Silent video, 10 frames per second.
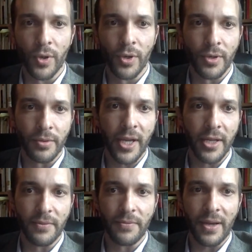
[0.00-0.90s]
for
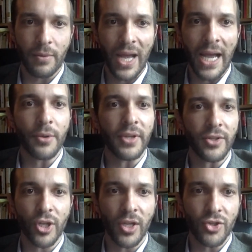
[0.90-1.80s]
kind of how the
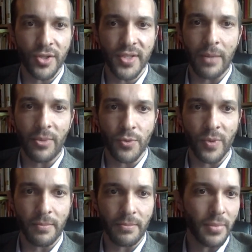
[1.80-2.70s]
education
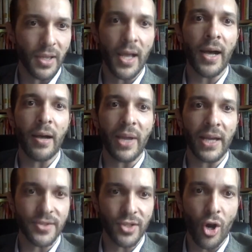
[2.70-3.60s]
establishment blob
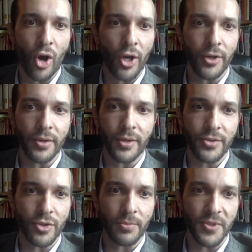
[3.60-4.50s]
has gone
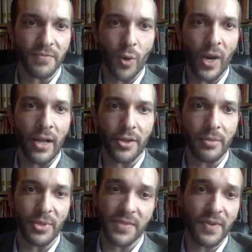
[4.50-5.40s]
in terms of
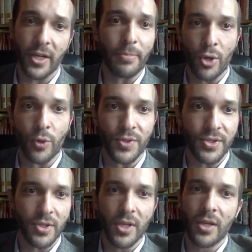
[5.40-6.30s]
morality, but it's very
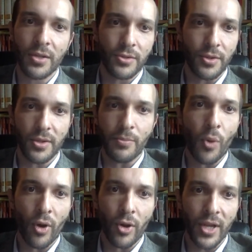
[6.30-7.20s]
opposed to the
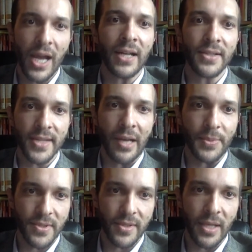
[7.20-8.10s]
moral
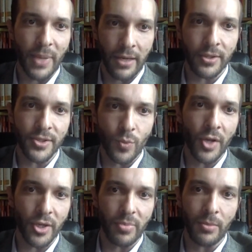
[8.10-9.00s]
concepts that parents
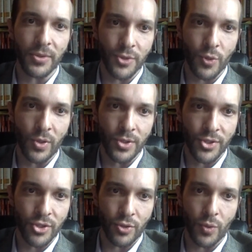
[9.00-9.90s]
want their public
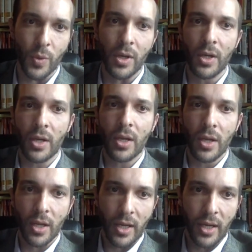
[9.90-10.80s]
schools to
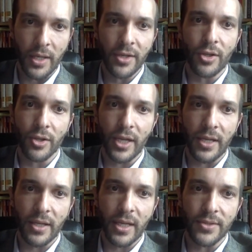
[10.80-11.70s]
uh,
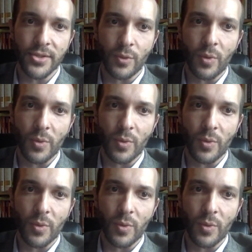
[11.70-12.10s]
inculcate. And